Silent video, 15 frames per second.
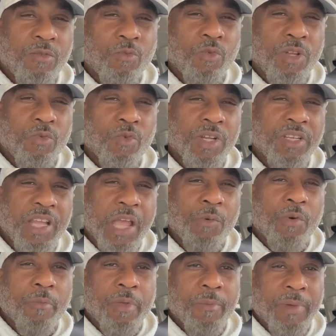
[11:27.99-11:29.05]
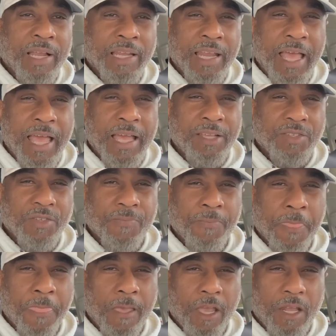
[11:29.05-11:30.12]
what day will be my last.
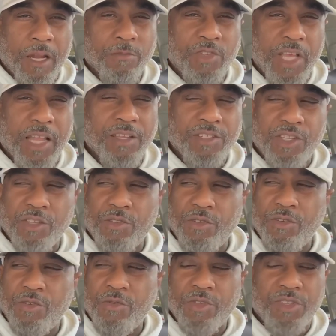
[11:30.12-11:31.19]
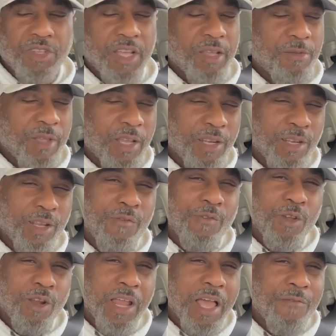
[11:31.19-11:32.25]
And I'm challenging you to do the same thing. Live
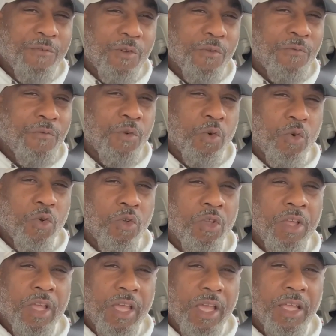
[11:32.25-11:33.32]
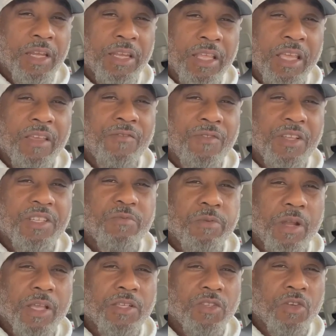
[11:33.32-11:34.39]
your life on full and leave this
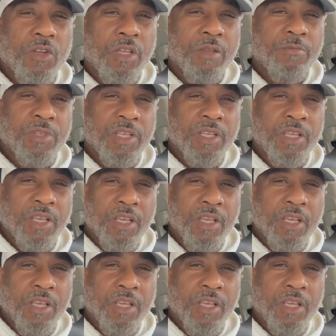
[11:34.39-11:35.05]
place on empty.